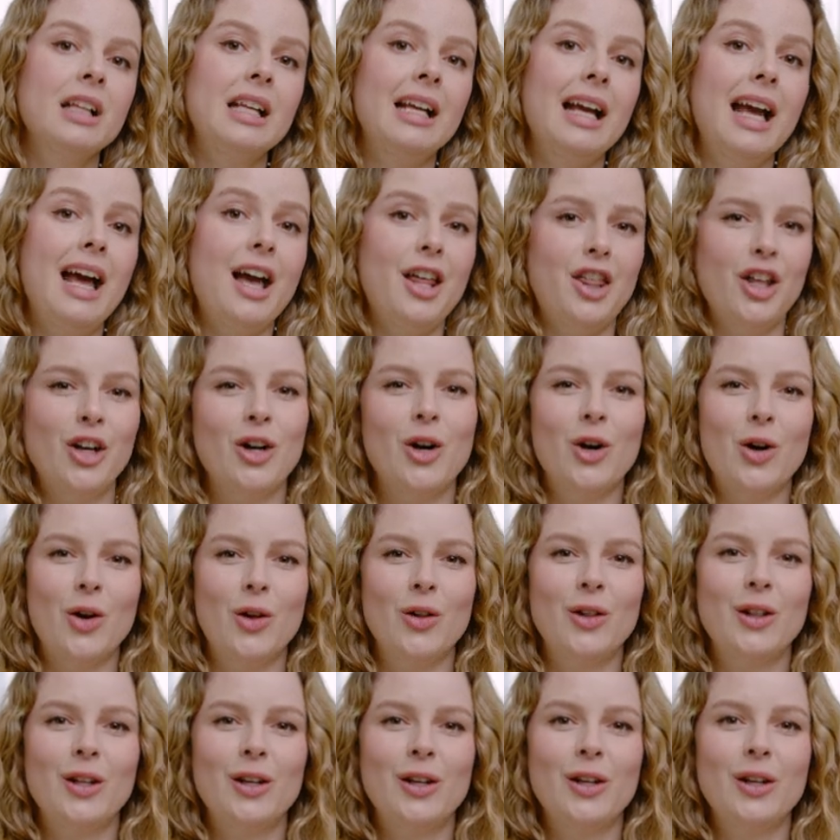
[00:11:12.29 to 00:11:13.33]

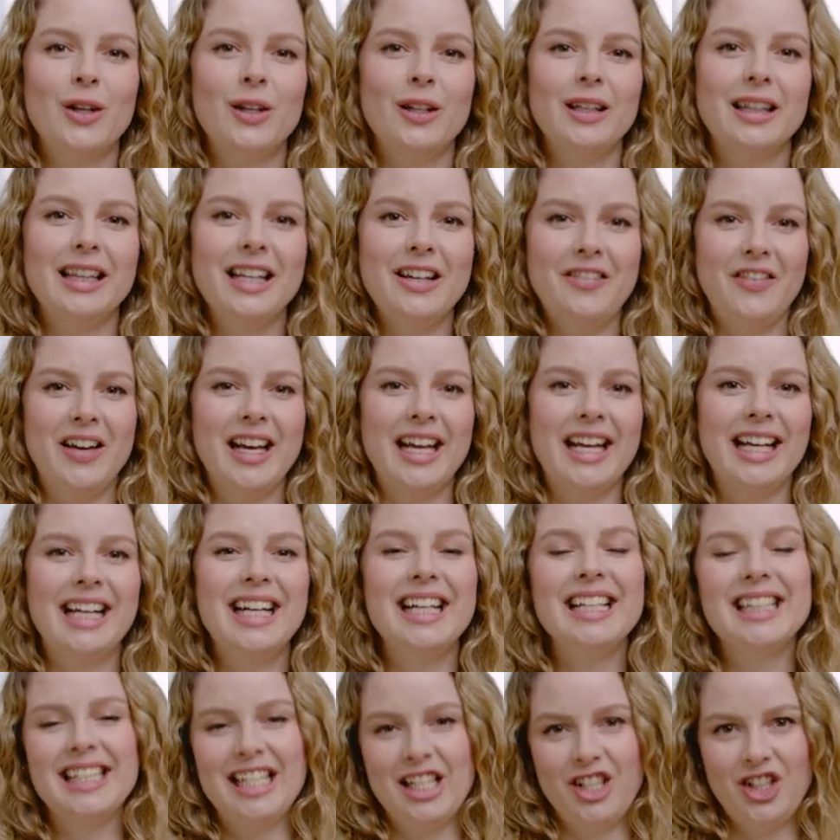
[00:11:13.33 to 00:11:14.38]
ethical living
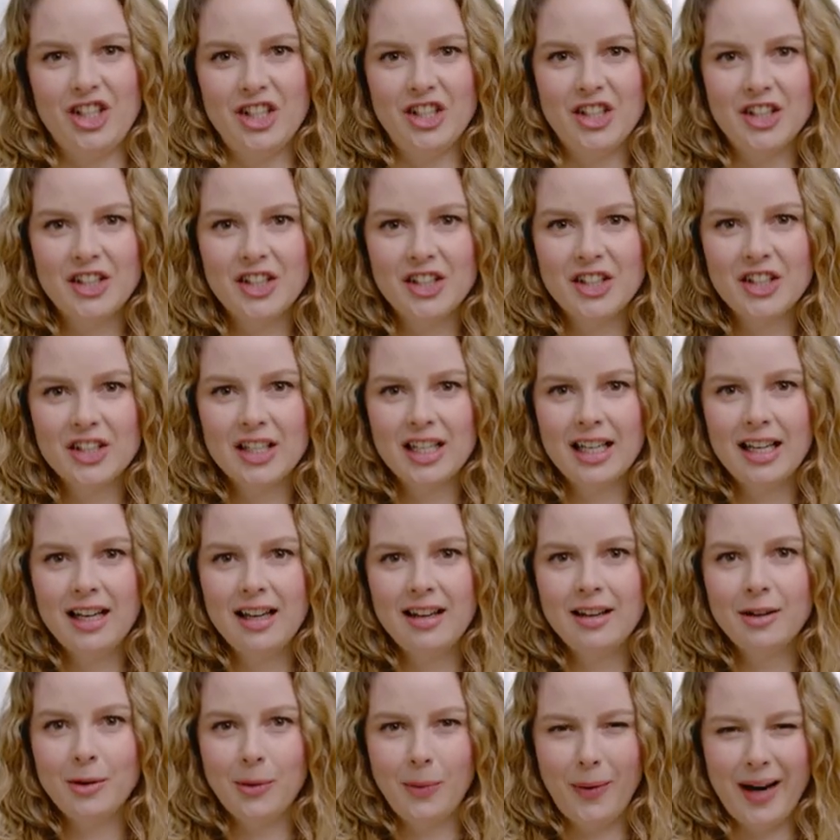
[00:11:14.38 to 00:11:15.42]
conditions,
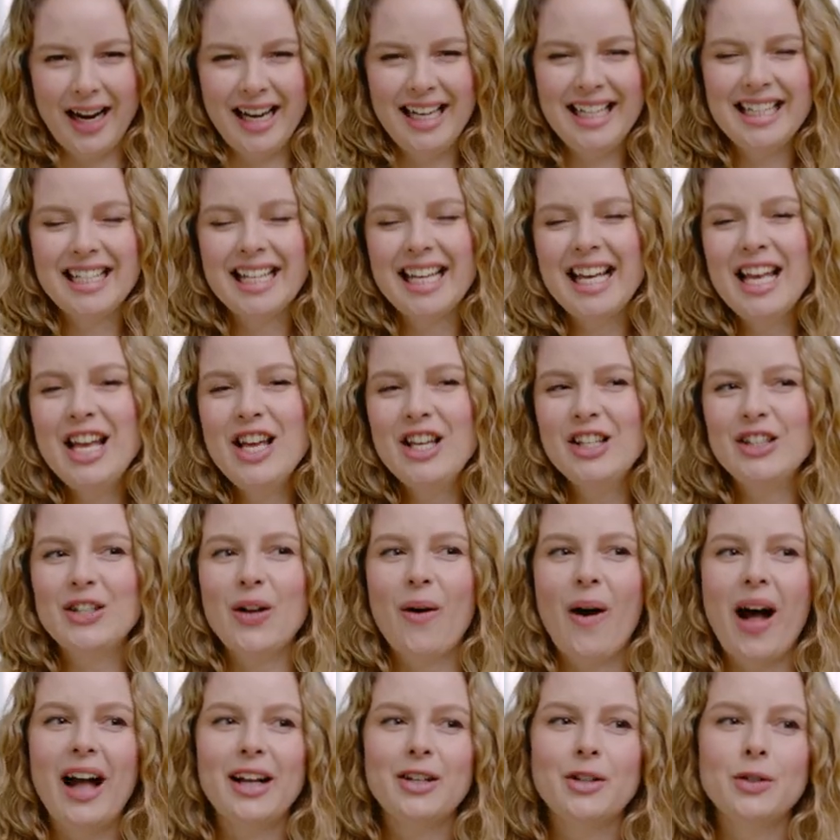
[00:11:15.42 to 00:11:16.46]
right? So
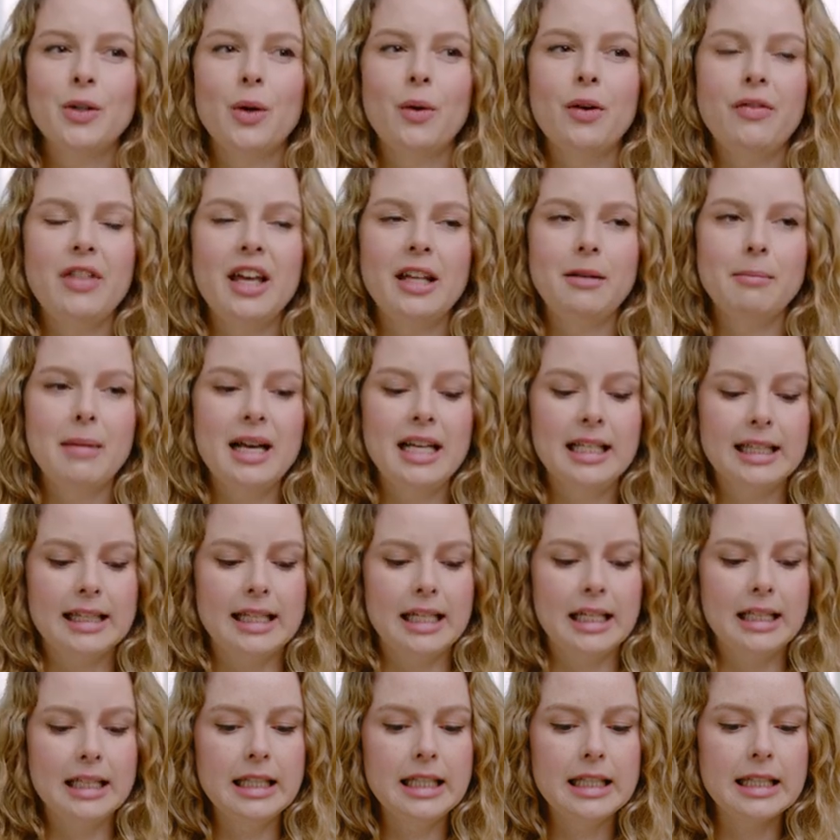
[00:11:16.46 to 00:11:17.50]
I don't know if that makes
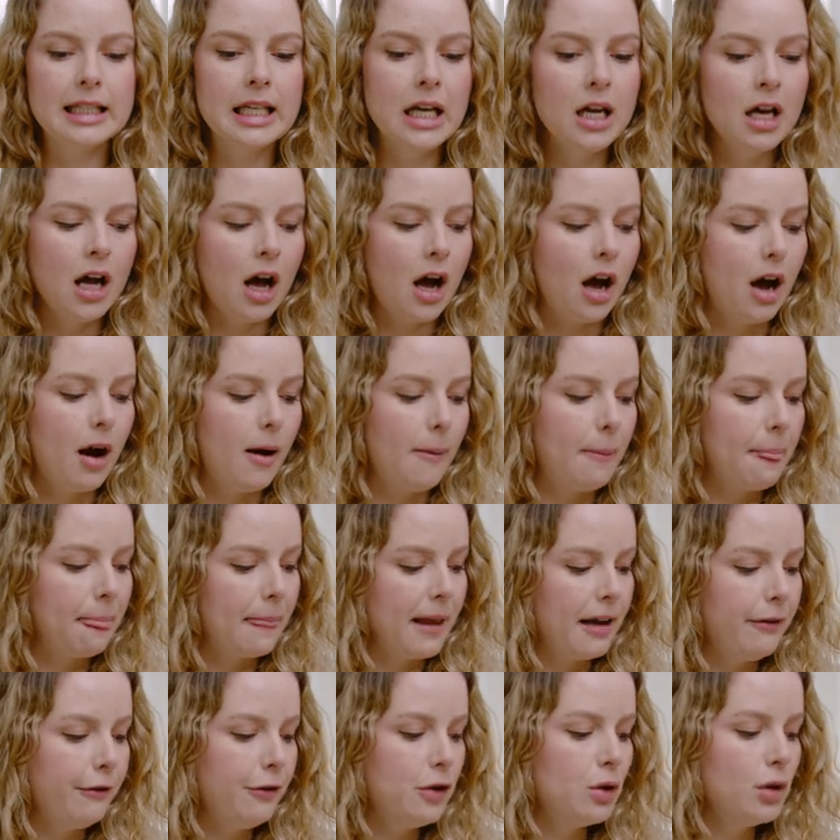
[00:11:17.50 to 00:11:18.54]
sense.
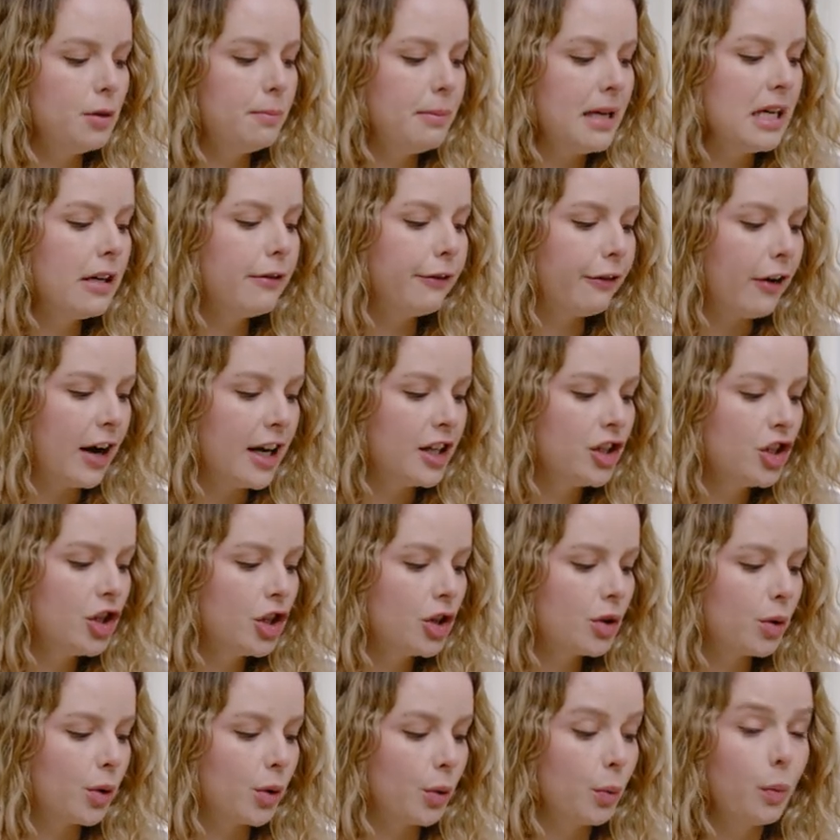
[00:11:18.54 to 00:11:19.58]
If you speak French
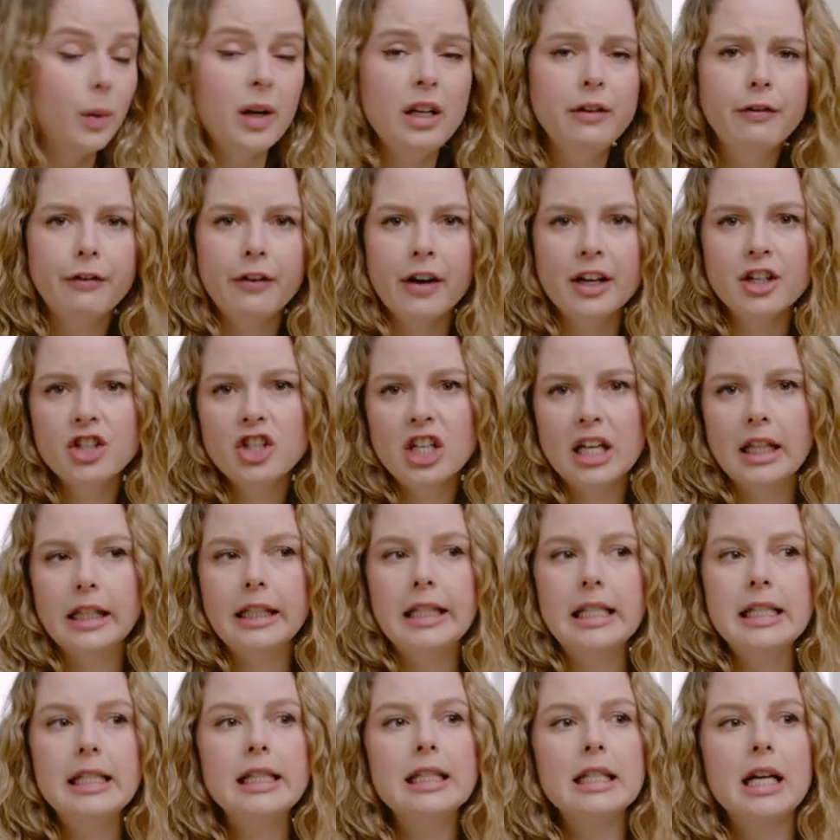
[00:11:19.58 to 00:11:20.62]
or read French, at
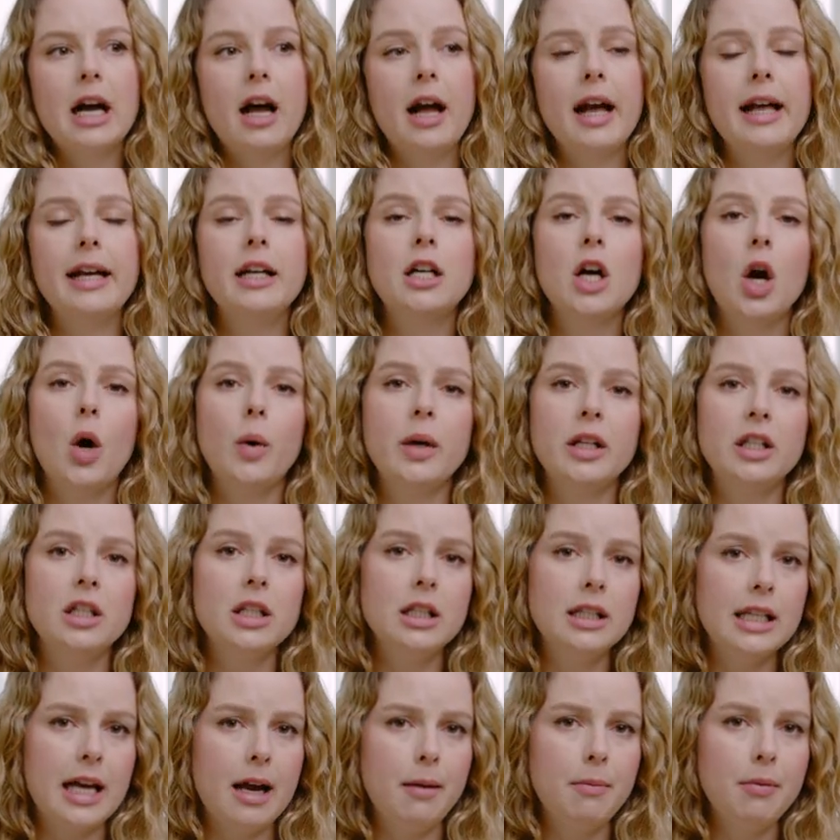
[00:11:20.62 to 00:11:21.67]
least I go into
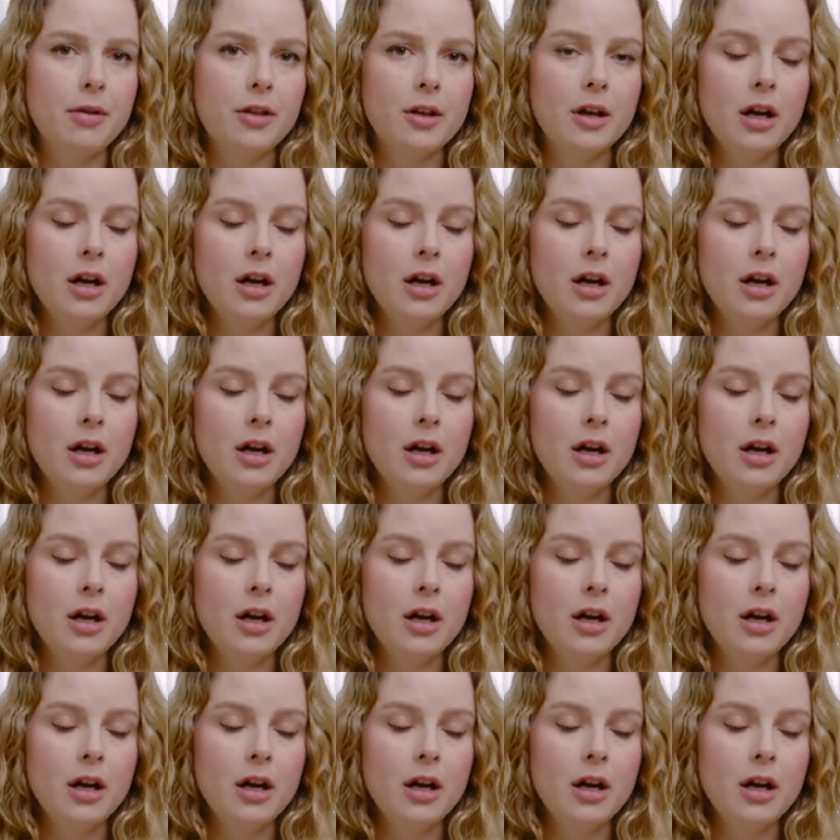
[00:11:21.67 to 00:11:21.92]
depth